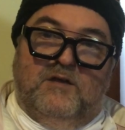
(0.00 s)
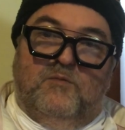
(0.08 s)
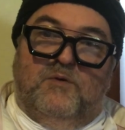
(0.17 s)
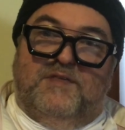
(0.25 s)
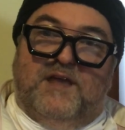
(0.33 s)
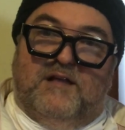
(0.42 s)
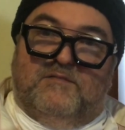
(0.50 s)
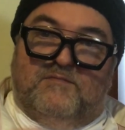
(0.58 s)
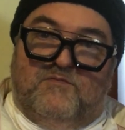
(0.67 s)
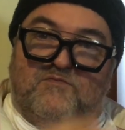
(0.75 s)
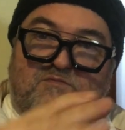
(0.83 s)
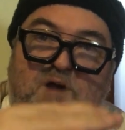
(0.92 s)
without
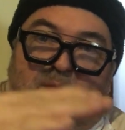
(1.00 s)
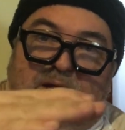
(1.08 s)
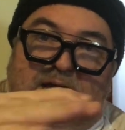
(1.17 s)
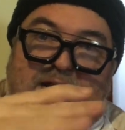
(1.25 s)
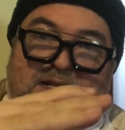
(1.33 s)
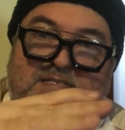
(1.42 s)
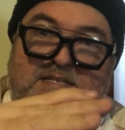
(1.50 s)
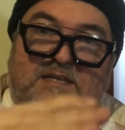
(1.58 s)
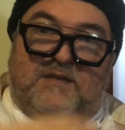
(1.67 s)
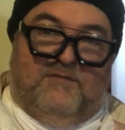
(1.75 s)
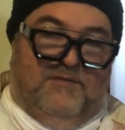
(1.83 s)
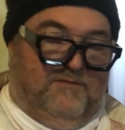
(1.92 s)
rubbing against
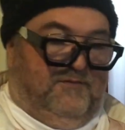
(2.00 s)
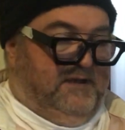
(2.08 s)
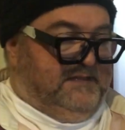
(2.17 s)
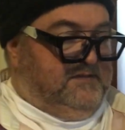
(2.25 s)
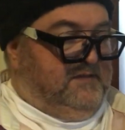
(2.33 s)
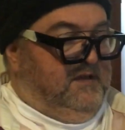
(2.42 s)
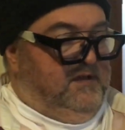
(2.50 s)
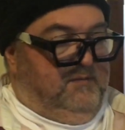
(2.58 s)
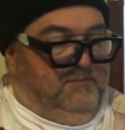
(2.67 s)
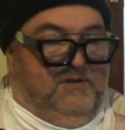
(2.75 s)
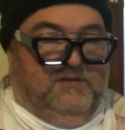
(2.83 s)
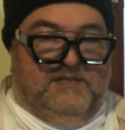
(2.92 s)
any of the frets.
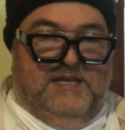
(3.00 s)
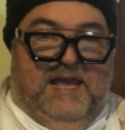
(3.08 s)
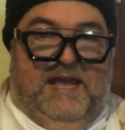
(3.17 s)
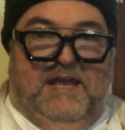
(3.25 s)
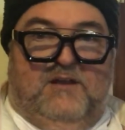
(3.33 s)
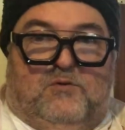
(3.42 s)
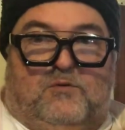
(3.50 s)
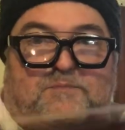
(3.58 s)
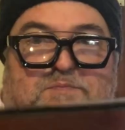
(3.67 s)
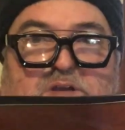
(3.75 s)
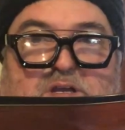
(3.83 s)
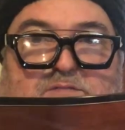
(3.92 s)
Because the angle,
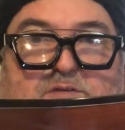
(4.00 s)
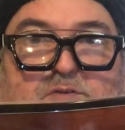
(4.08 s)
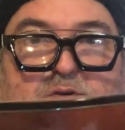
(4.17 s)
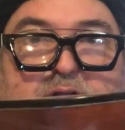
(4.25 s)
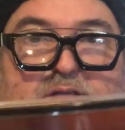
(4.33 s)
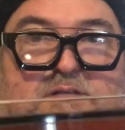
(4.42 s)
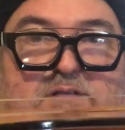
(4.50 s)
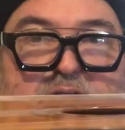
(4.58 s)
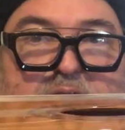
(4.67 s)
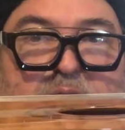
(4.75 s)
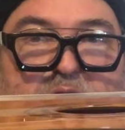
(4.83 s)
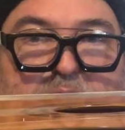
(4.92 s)
if you look at,
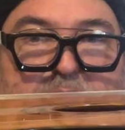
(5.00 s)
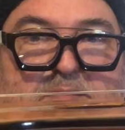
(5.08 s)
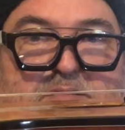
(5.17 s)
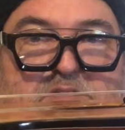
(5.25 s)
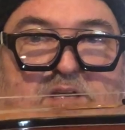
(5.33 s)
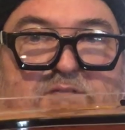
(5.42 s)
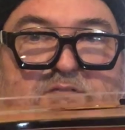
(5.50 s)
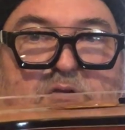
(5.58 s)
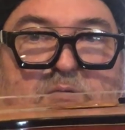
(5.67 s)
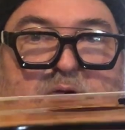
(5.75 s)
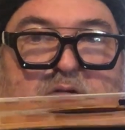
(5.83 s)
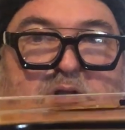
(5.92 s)
you might not be able to see it very
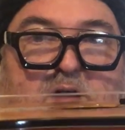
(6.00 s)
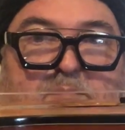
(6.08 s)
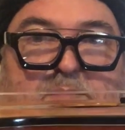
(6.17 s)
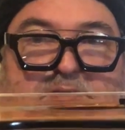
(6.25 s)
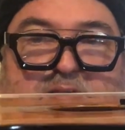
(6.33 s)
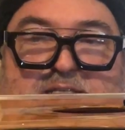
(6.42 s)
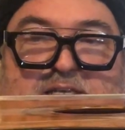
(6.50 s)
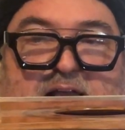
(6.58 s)
well, but there's an